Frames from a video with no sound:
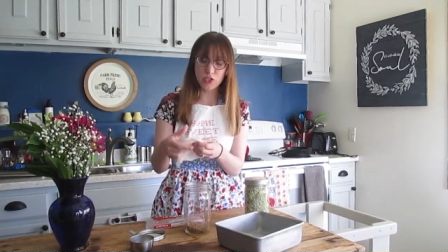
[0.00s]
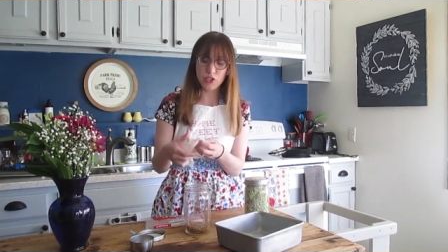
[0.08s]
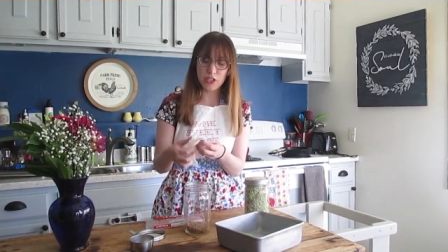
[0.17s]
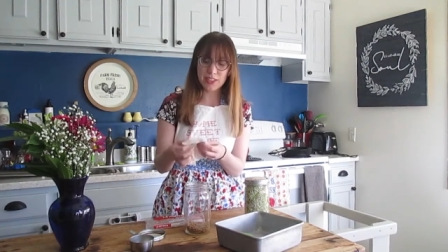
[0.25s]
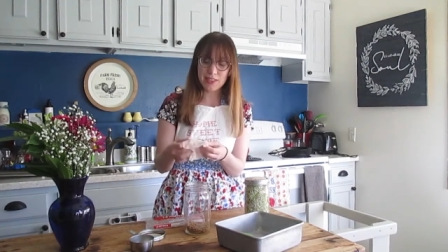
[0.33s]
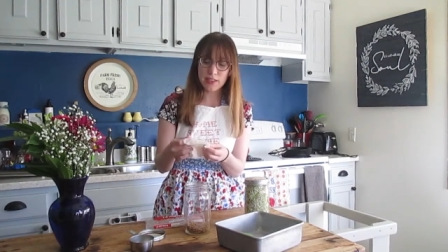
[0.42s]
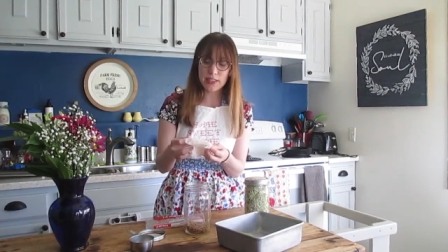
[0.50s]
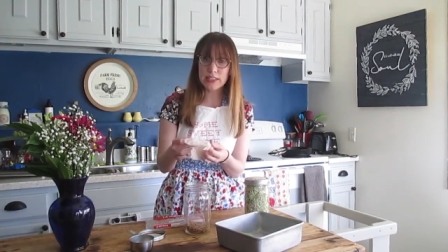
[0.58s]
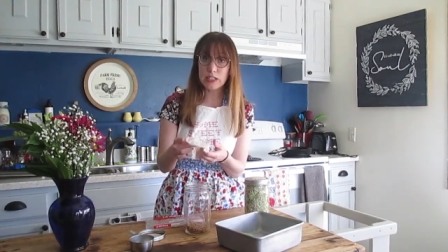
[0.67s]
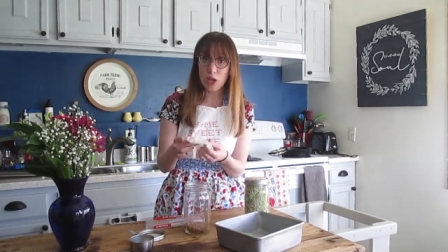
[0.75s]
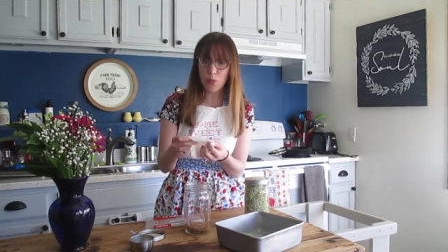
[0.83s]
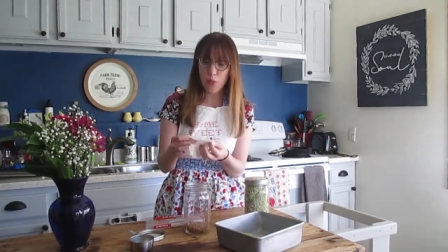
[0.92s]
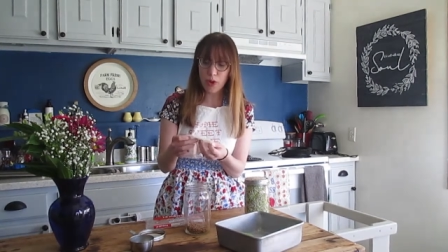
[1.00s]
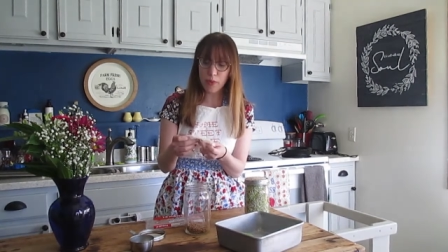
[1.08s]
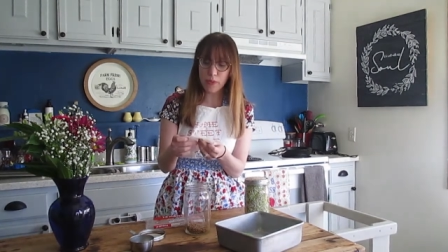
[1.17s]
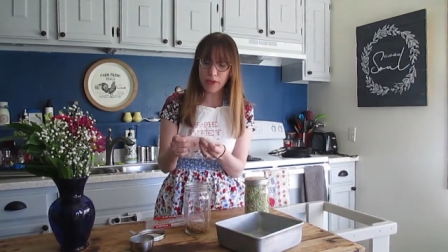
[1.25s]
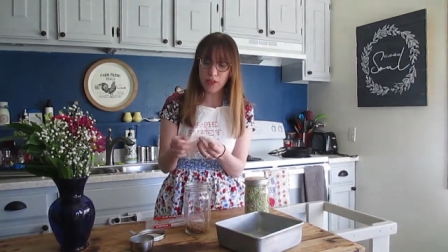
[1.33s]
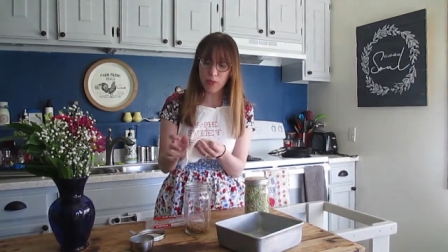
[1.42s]
You need something somewhat
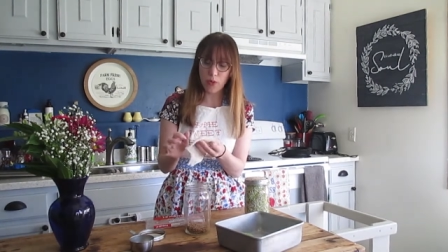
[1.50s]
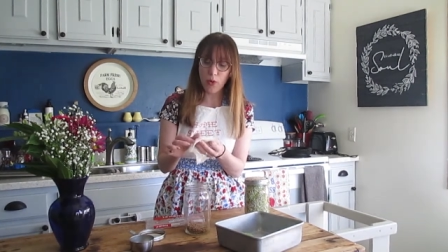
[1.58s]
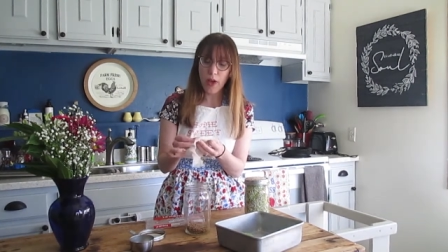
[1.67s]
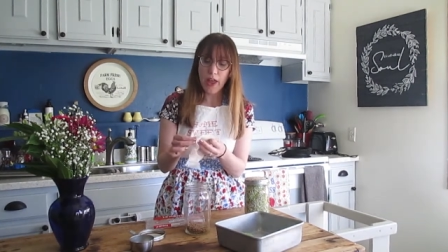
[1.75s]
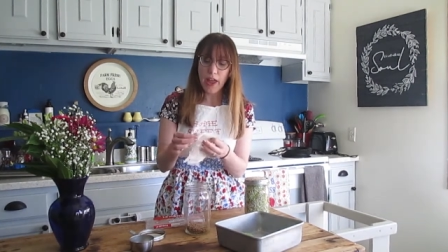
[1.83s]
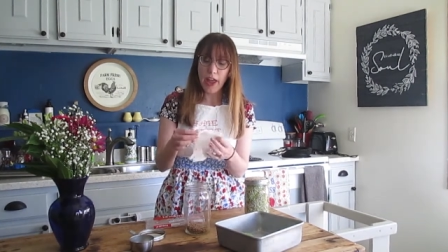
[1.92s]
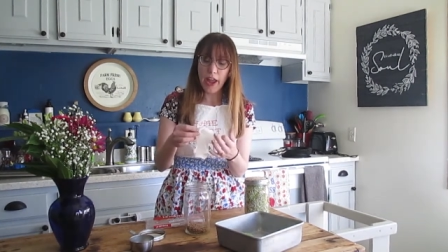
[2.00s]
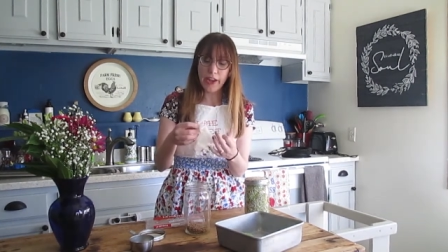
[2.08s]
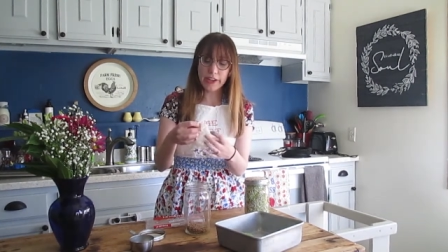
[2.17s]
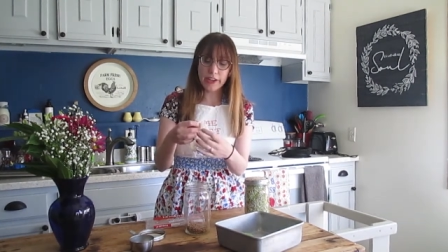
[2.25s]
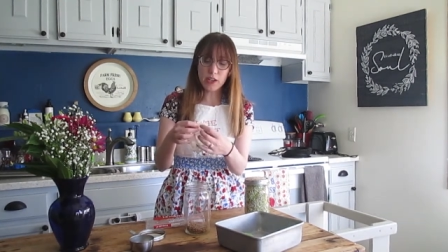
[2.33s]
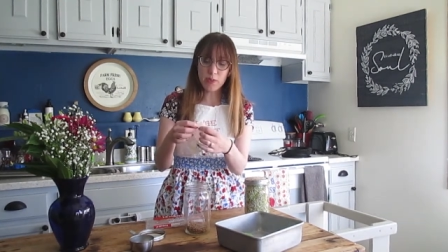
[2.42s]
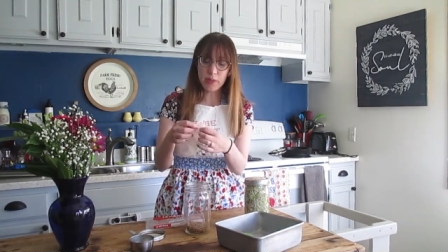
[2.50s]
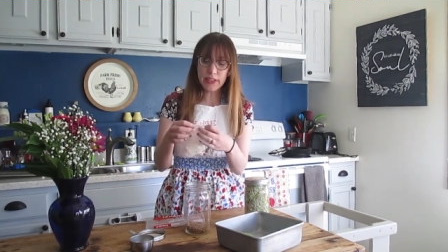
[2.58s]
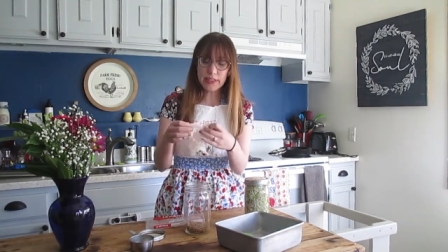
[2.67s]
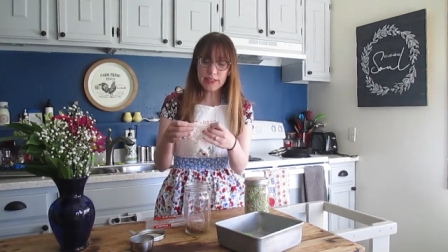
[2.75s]
breathable, and you're going to place